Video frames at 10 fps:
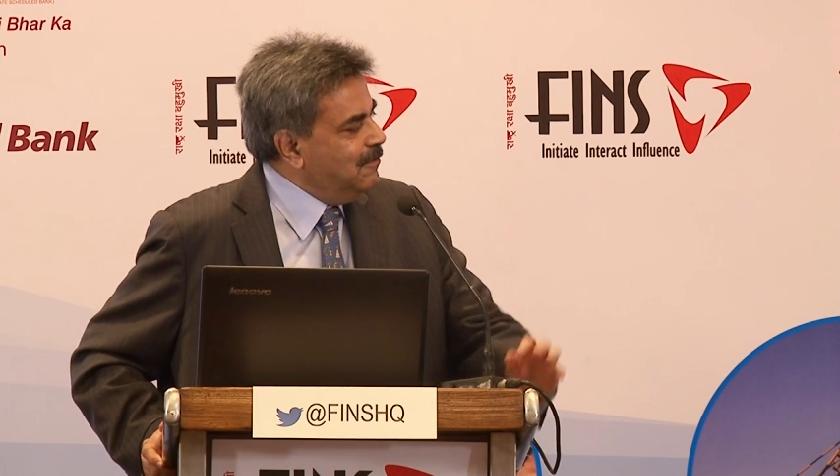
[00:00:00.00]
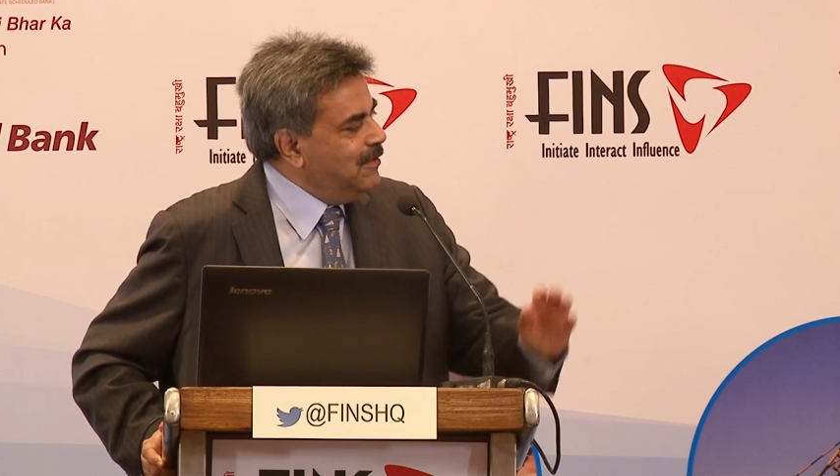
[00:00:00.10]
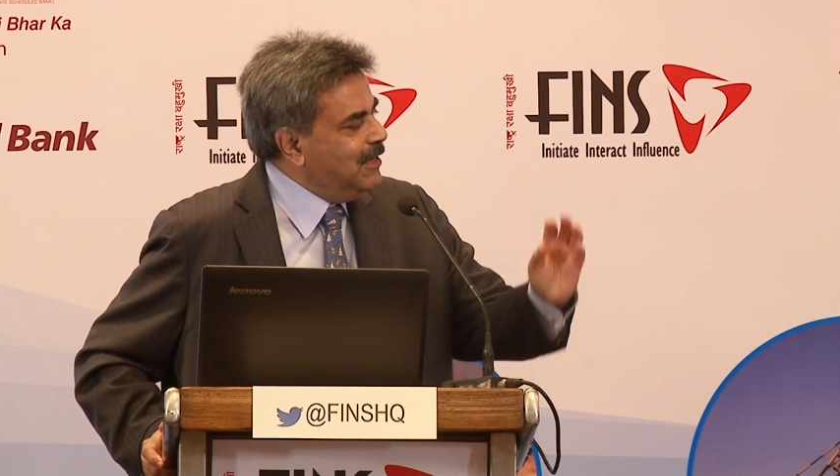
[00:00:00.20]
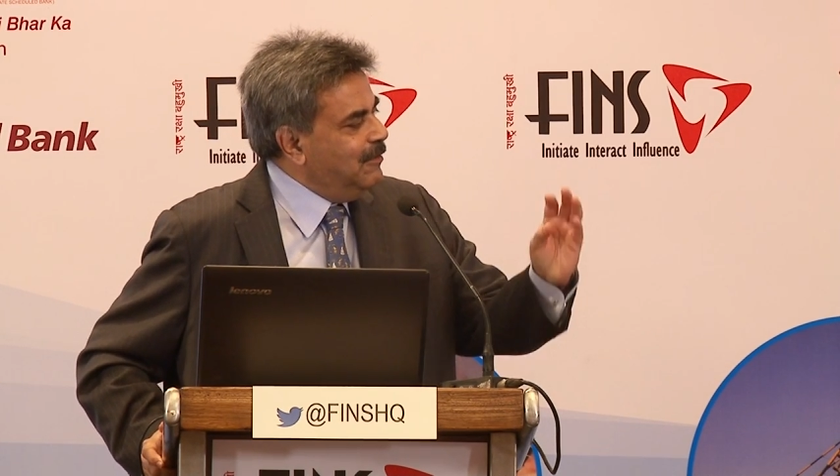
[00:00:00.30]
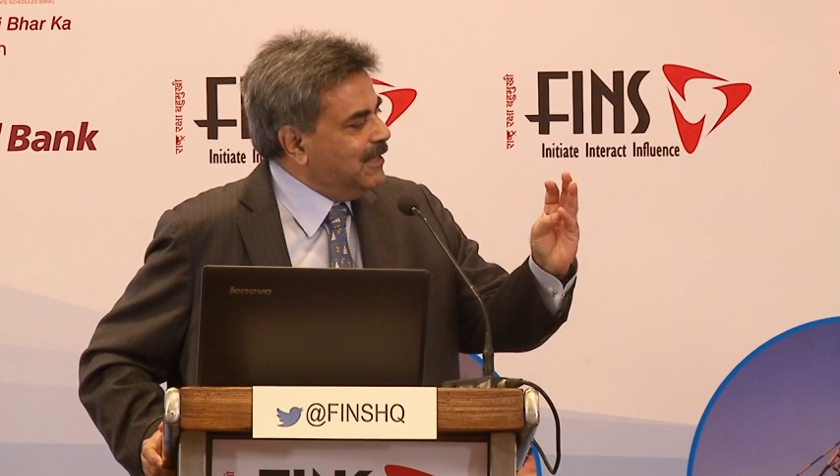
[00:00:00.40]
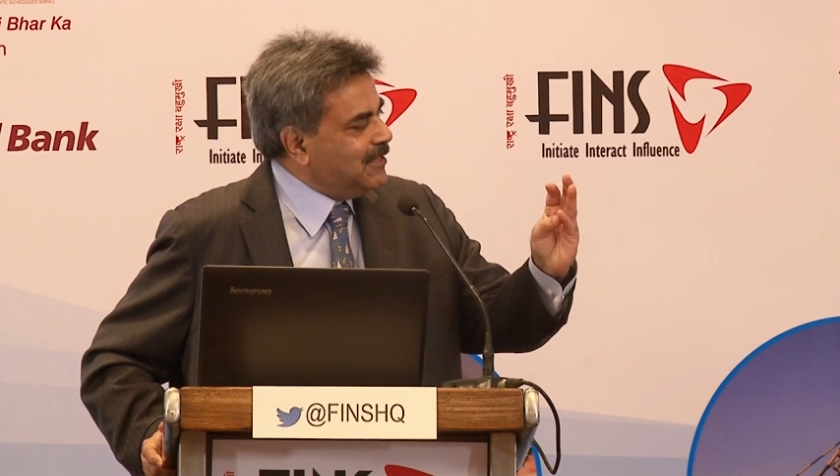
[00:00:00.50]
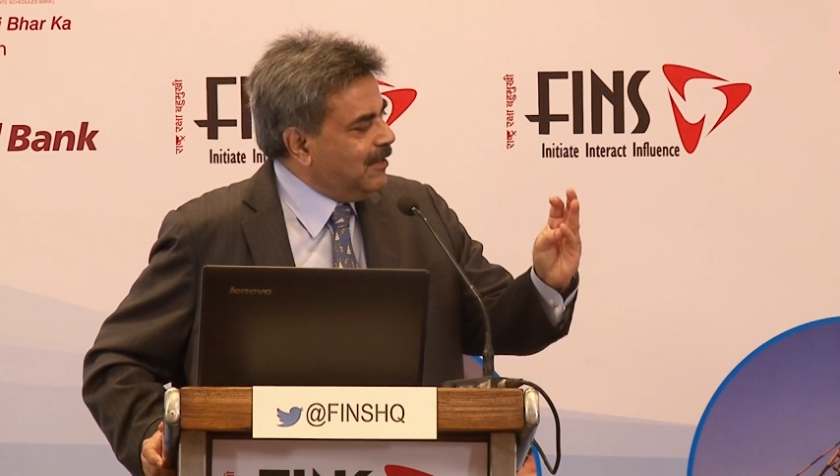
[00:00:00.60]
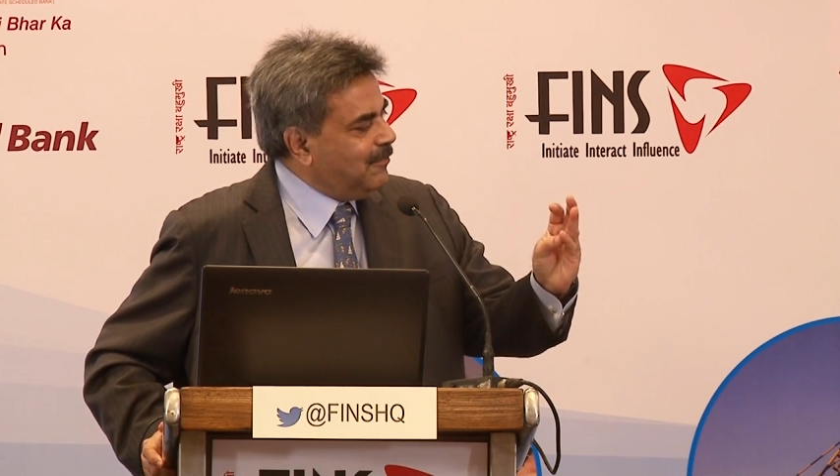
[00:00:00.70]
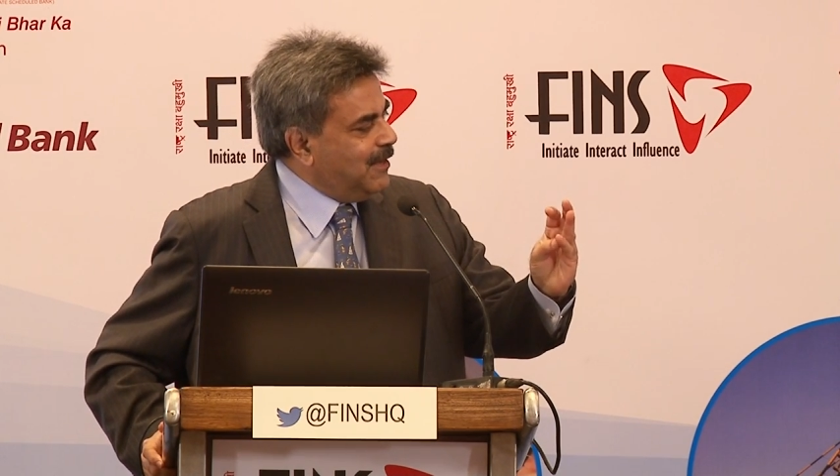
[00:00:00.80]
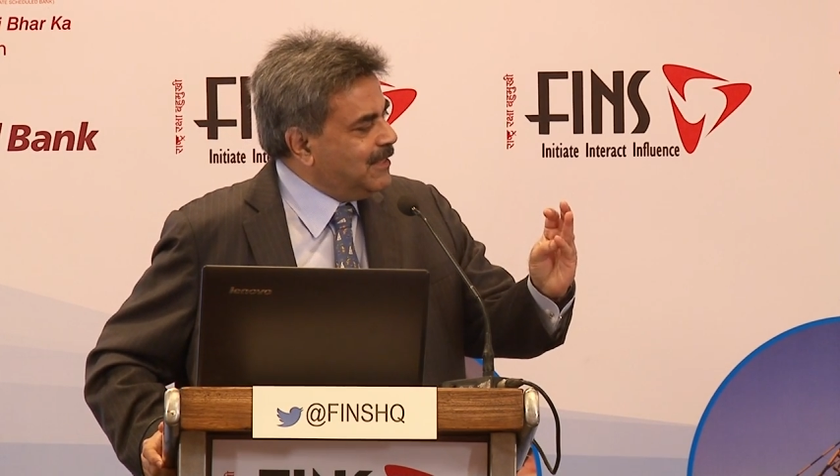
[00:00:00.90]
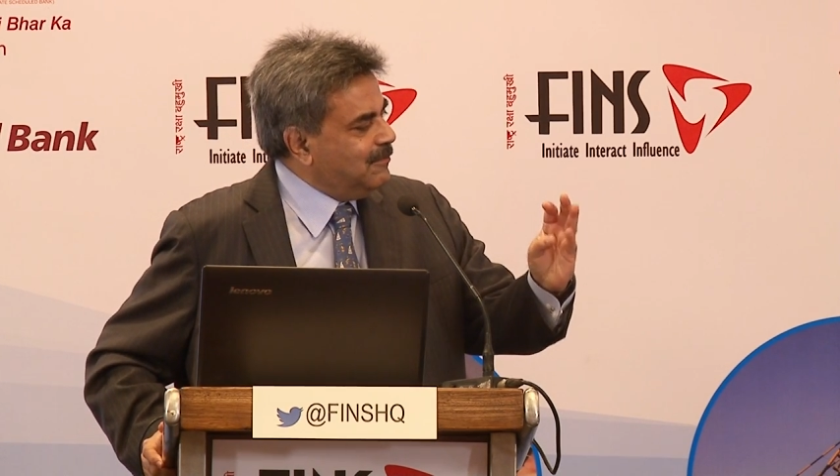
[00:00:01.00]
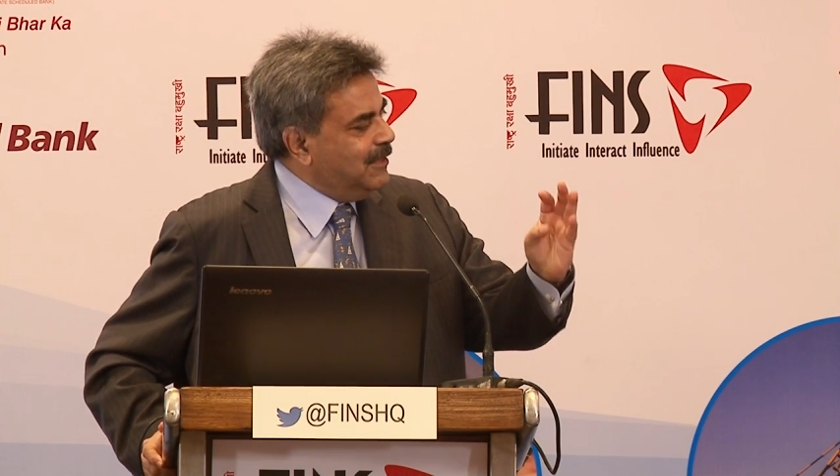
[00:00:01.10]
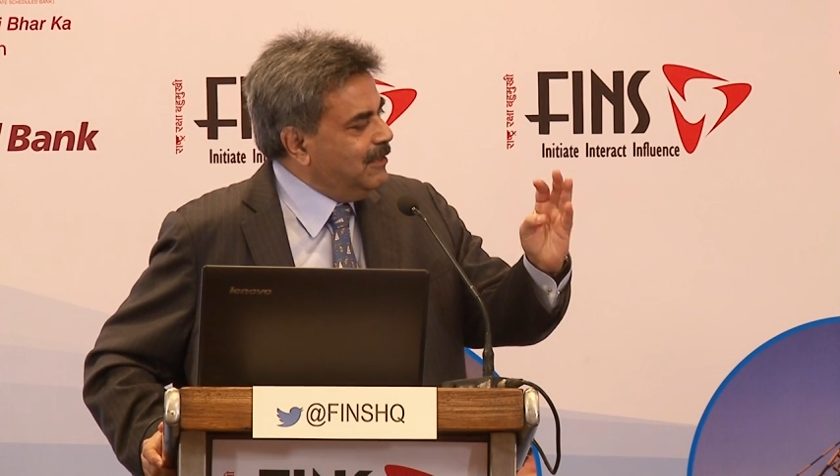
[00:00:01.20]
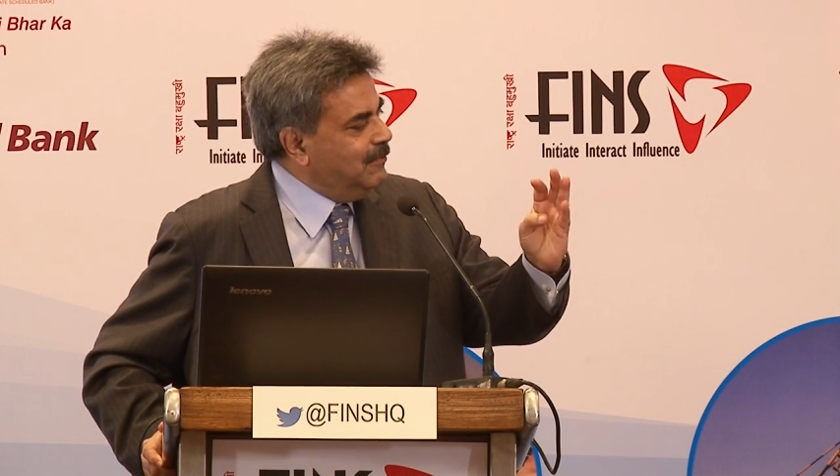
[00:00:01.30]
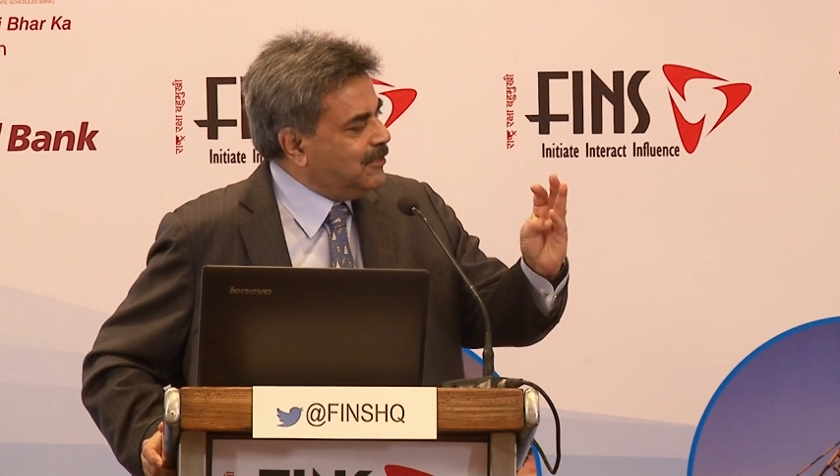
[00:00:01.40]
We deal with surface, we
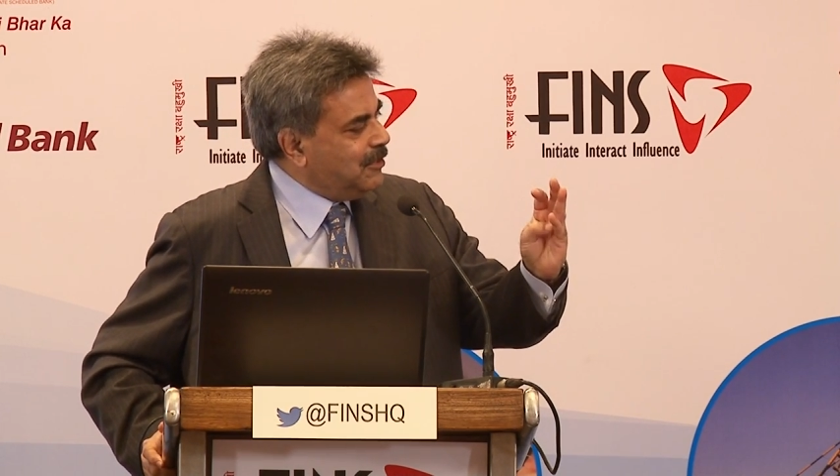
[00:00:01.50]
deal with